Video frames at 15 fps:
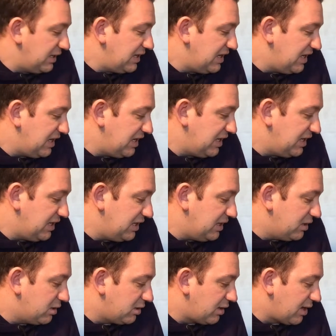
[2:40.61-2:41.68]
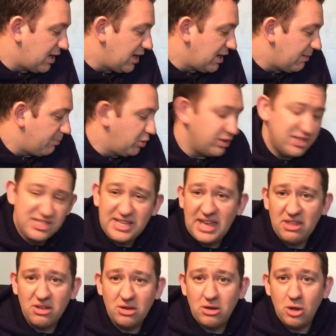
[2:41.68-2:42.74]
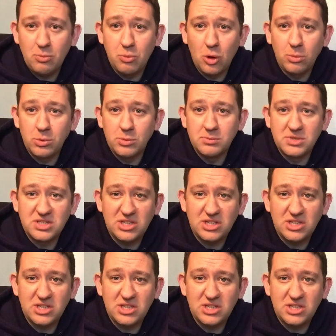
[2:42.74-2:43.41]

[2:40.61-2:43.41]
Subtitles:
he put these together in no problems.